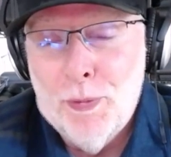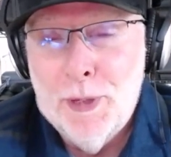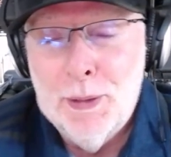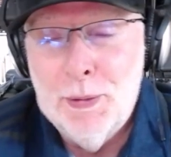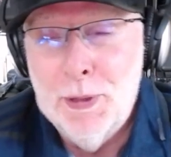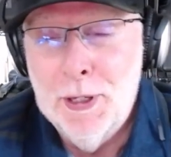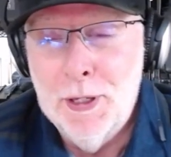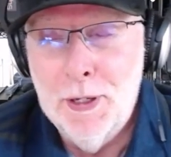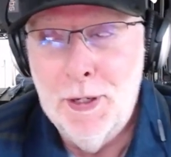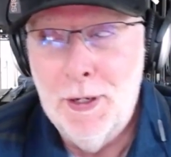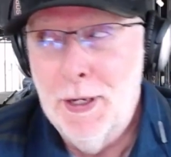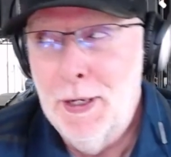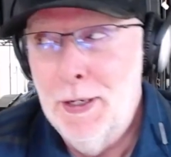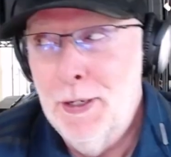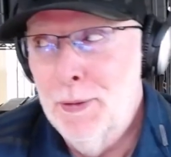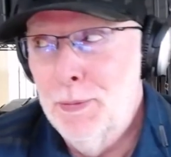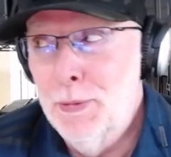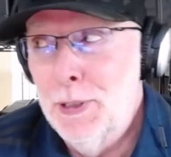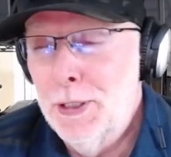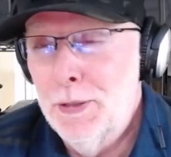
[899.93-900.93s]
Maybe the
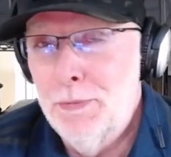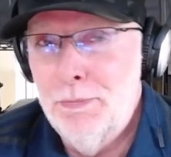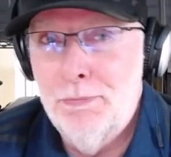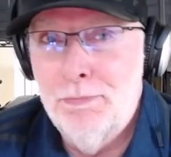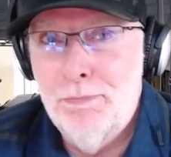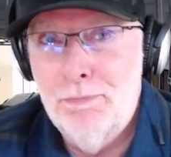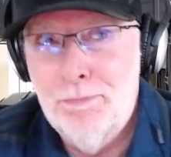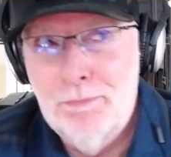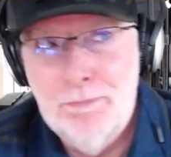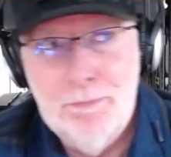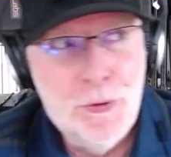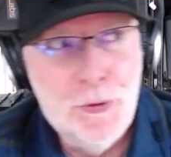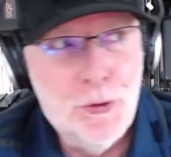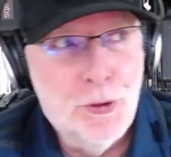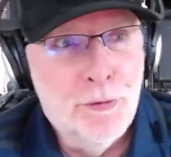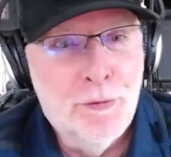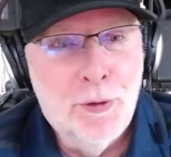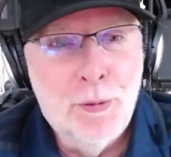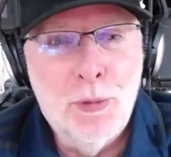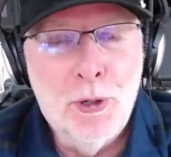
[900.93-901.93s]
data might
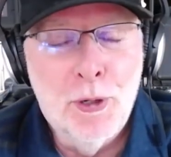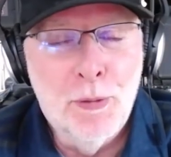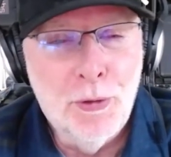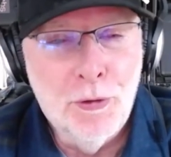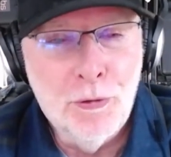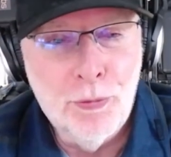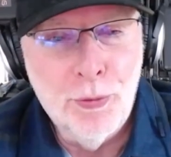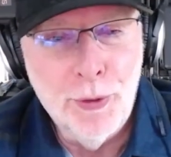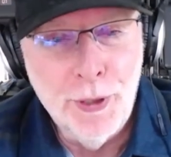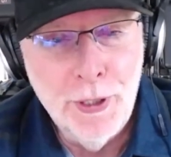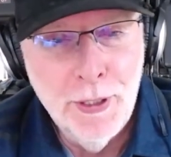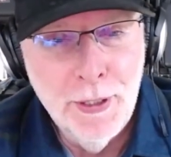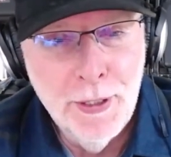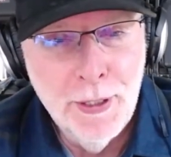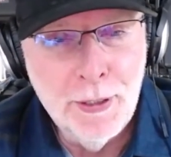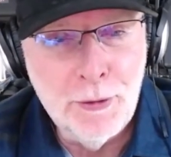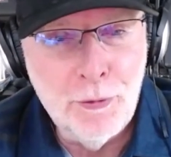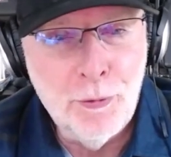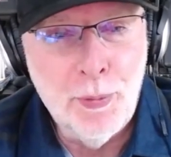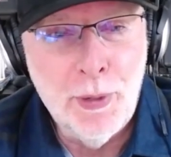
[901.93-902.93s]
serve a purpose we
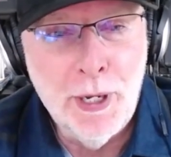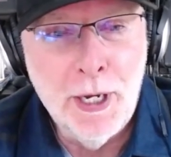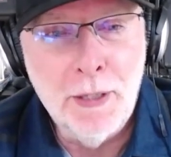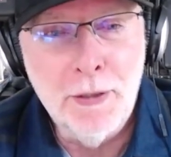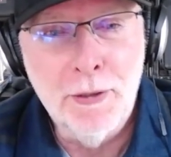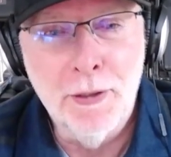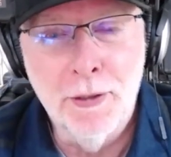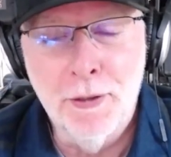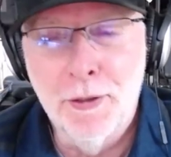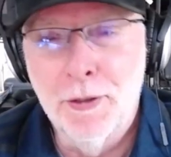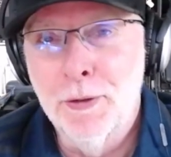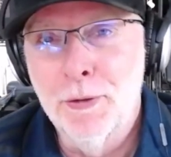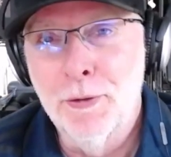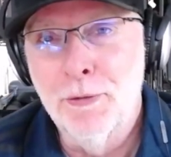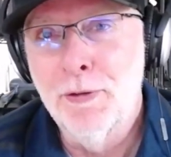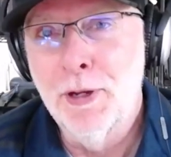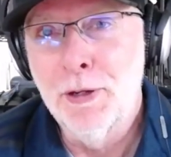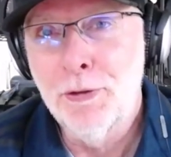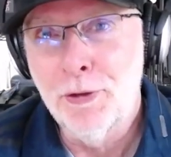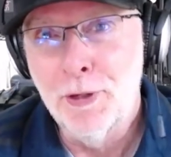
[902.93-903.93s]
didn't expect into
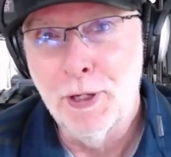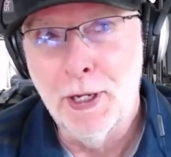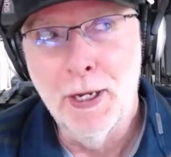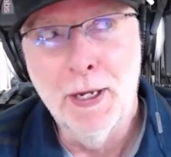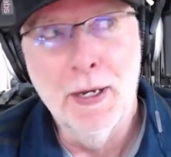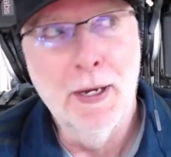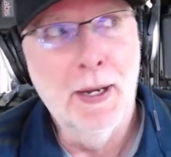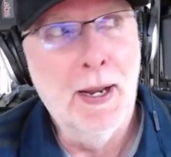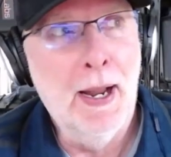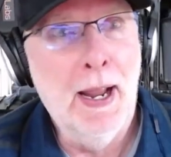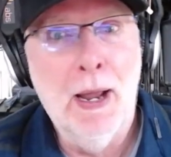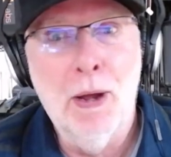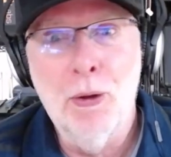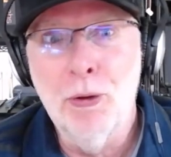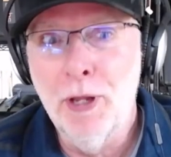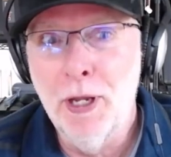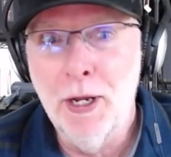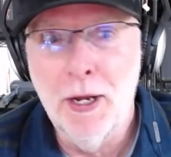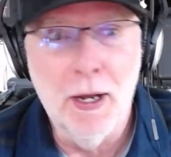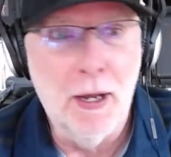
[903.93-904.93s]
investigating
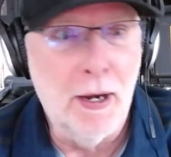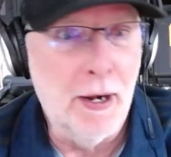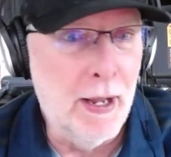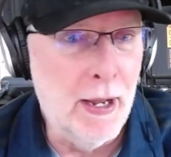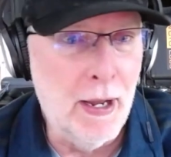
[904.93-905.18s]
how they got